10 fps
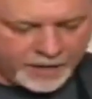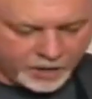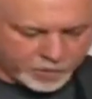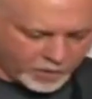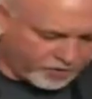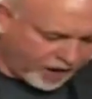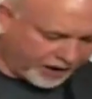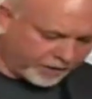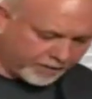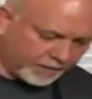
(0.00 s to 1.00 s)
And you just want to
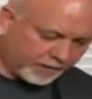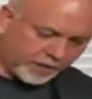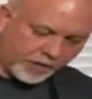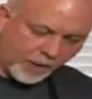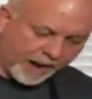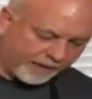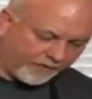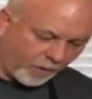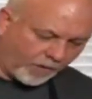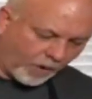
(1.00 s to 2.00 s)
drag it, go back
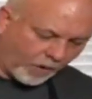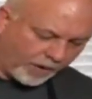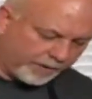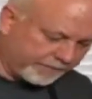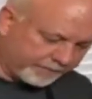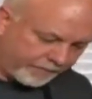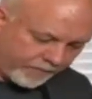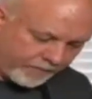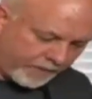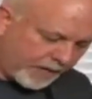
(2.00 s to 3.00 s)
and forth, hold it.
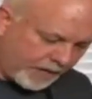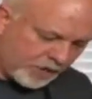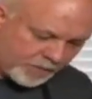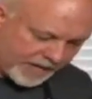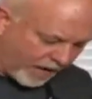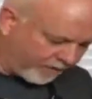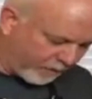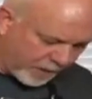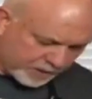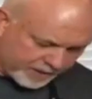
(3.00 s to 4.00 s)
Just be careful.
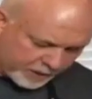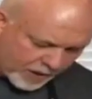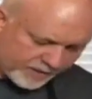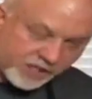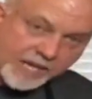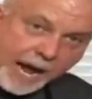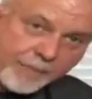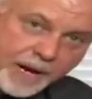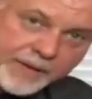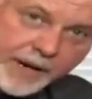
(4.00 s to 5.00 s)
Most of these will have a
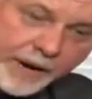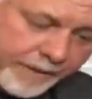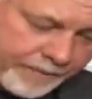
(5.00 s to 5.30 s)
stop right there.